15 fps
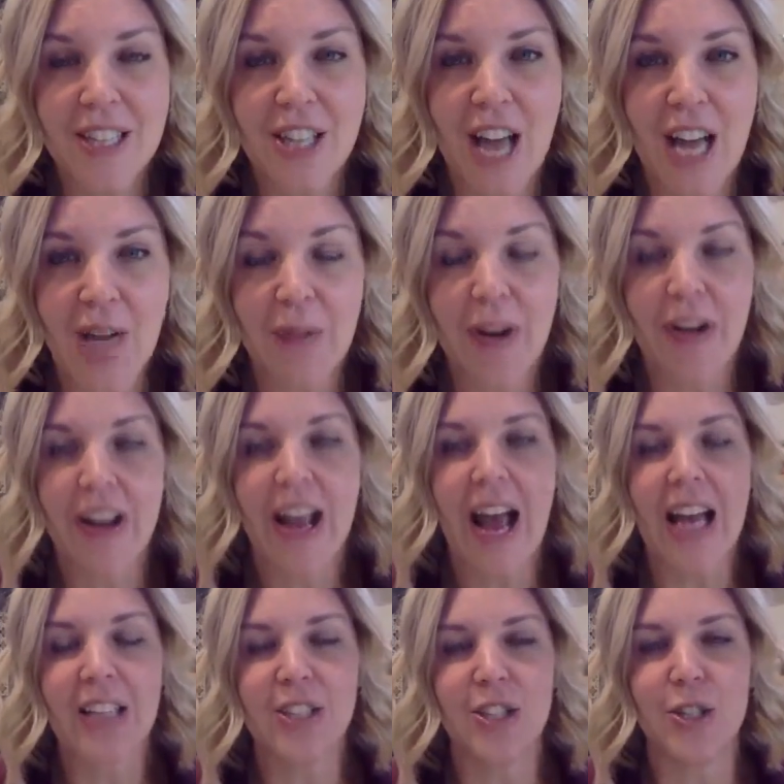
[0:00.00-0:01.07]
January,
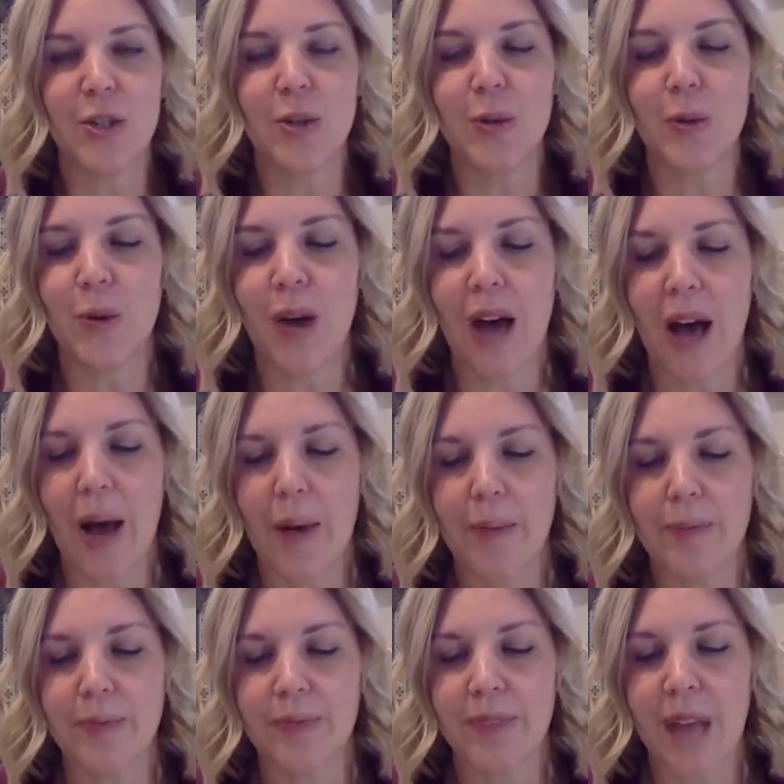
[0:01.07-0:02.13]
I do
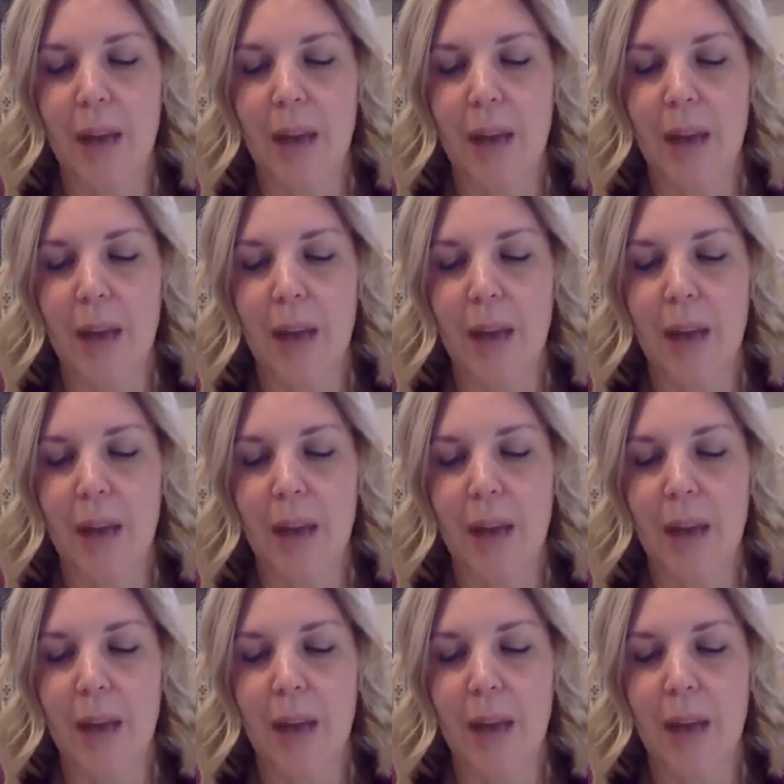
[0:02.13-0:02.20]
um,